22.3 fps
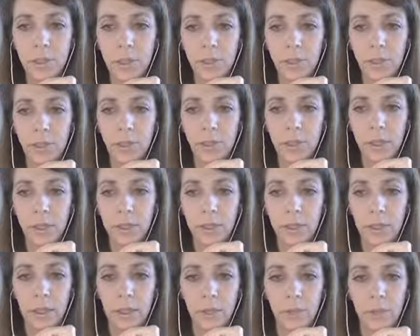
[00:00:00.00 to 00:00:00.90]
I don't know why it's
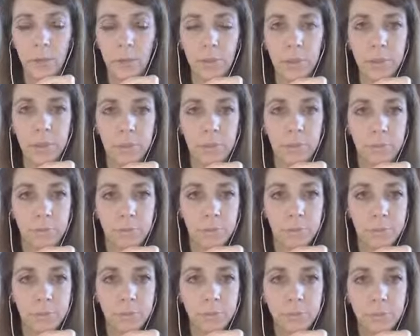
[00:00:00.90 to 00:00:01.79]
not allowing me to.
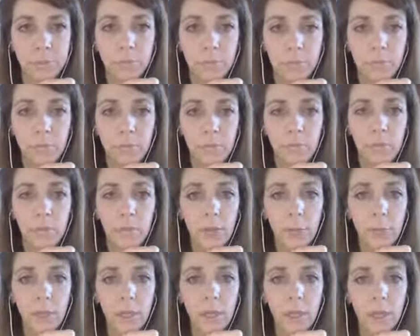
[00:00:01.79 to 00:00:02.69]

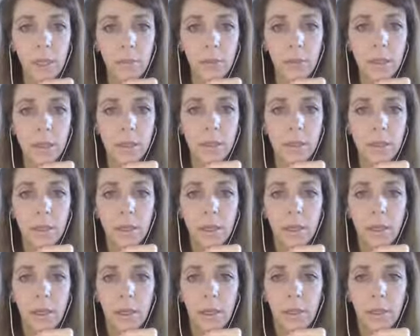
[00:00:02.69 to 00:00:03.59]
But anyways,
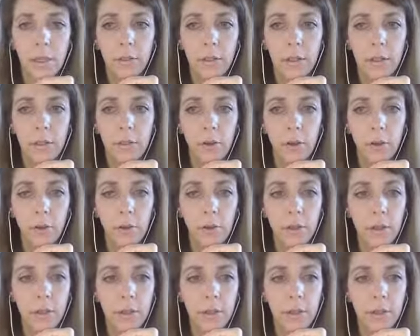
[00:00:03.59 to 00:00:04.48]
you can go
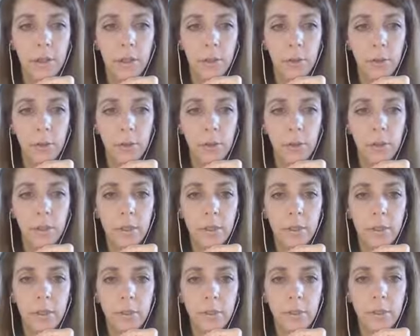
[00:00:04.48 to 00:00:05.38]
over there and explore
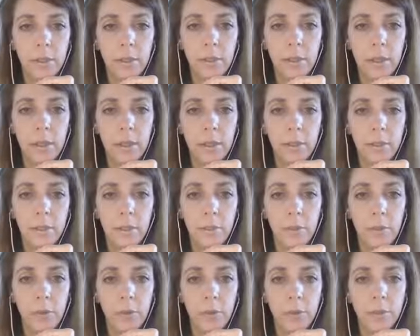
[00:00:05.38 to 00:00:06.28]
some of the things.
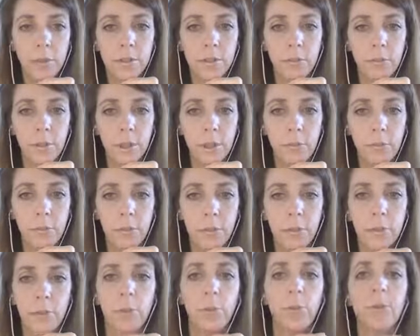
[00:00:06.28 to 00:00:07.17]
Of course, the very
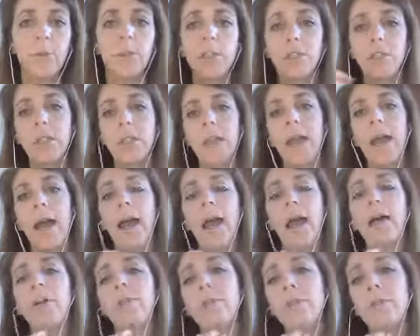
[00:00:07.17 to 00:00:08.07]
first board that you need to
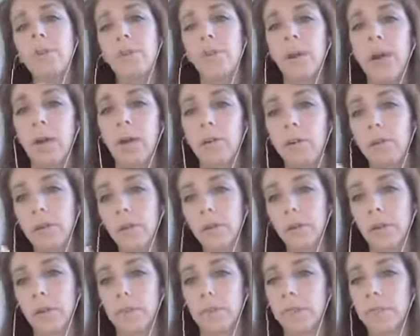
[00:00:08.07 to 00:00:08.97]
have is about
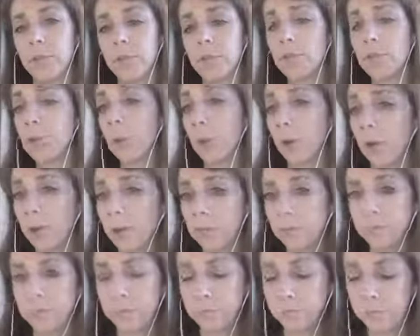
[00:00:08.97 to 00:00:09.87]
your
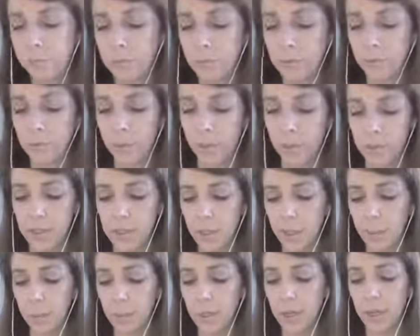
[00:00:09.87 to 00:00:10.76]
store. If you are
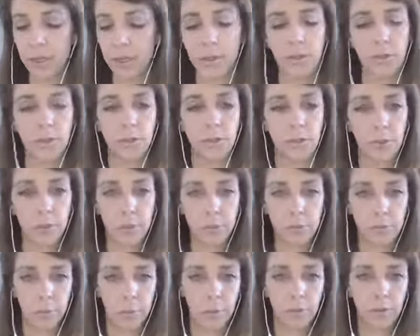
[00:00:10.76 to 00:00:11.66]
selling products in a
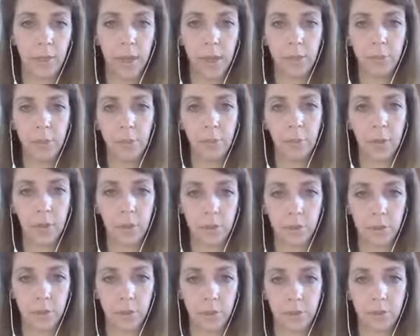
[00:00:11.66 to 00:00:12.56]
store, or if you have any
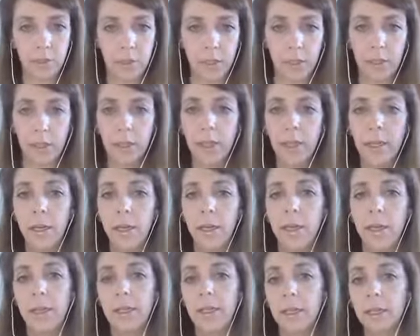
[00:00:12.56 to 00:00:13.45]
products that you're selling,
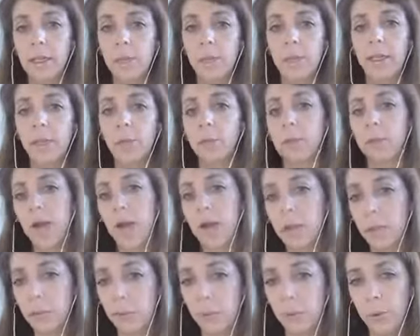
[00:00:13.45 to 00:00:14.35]
it needs to be your
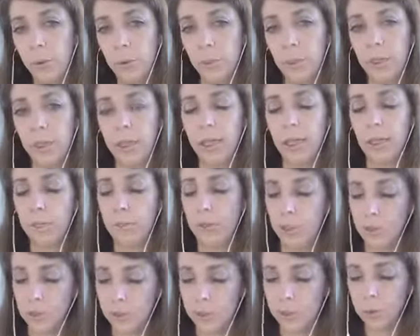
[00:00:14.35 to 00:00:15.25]
product board. It could be
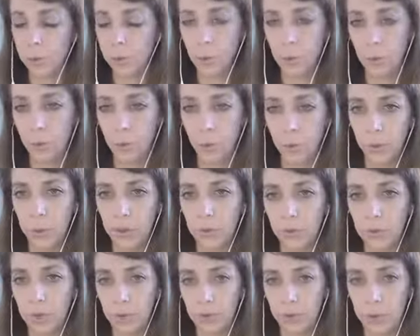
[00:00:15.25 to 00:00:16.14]
a store board
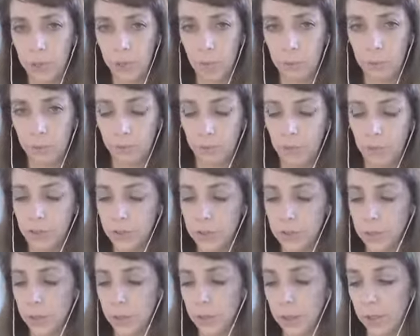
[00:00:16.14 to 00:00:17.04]
if you have a Shopify
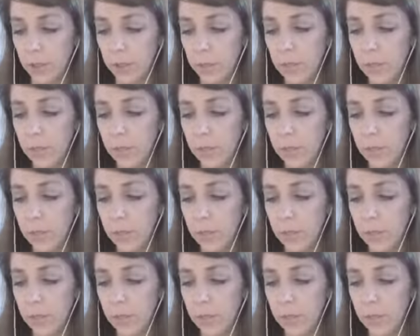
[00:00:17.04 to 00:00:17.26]
store.